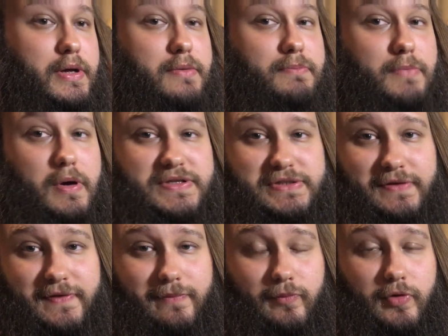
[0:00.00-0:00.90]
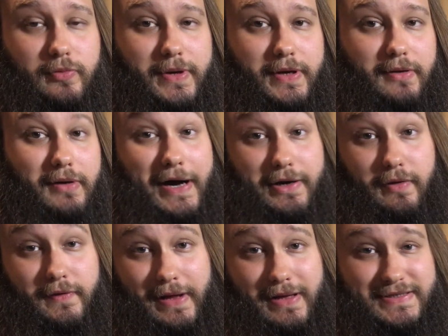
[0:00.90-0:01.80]
Most of them will be lighter
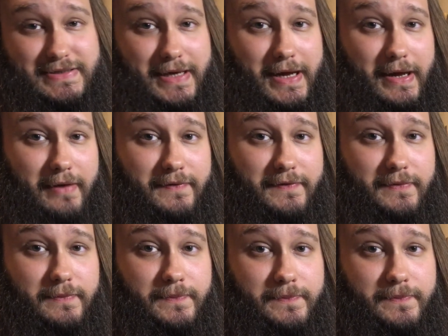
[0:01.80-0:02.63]
than 1.5 ounces.